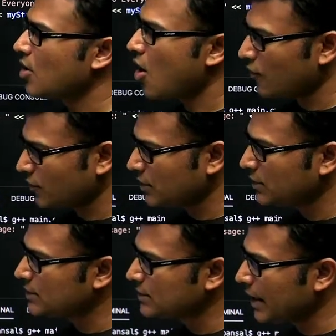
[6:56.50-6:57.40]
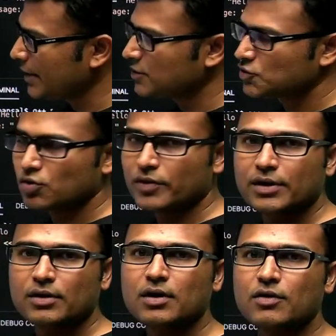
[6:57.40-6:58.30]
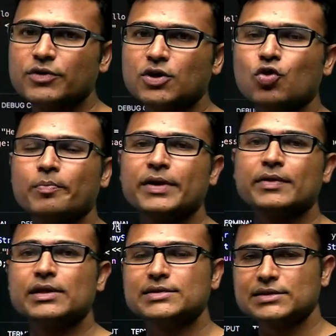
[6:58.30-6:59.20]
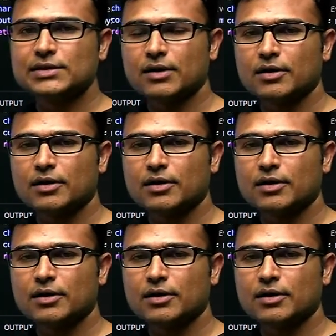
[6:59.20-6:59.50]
After this slide is over, we'll open this